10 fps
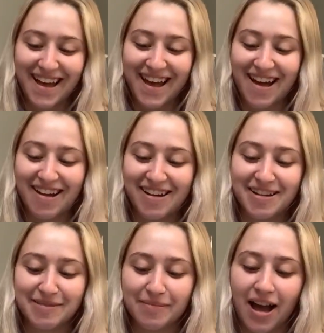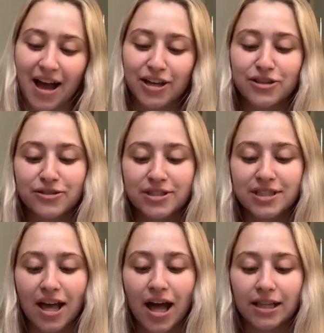I use
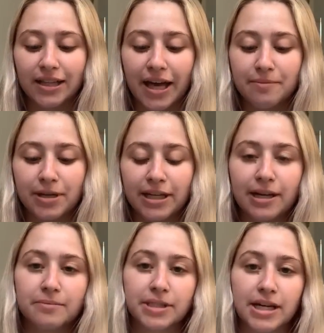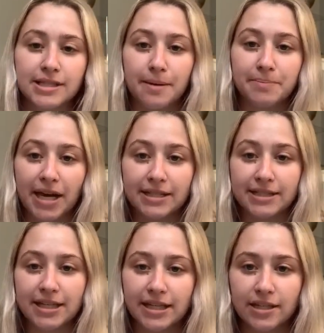light medium because I'm
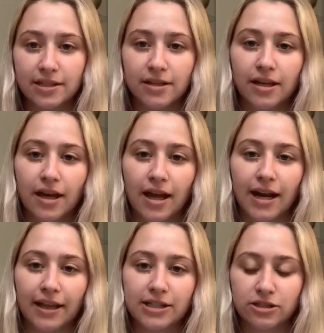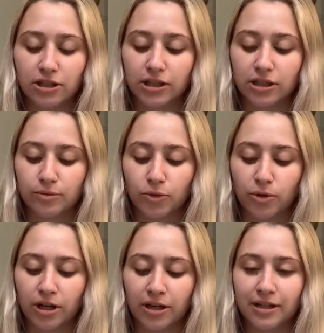pasty and I like to look a little
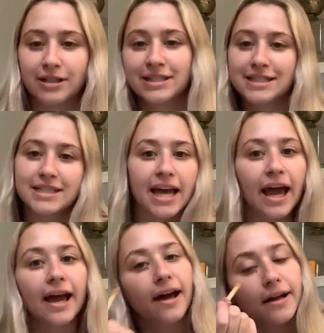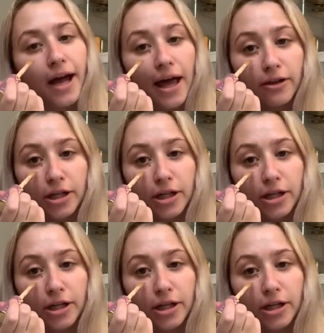more tan. I literally